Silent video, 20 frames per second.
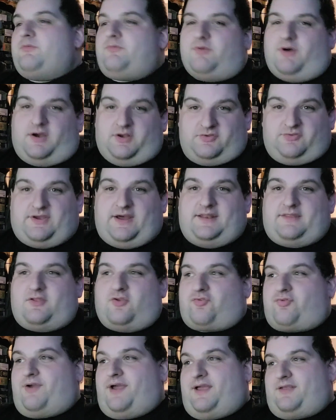wrong side of the
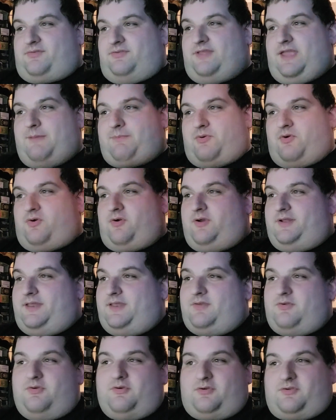tracks neighborhood in
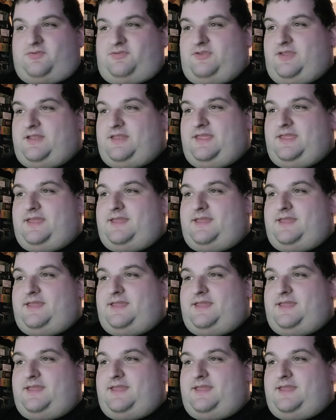New York City.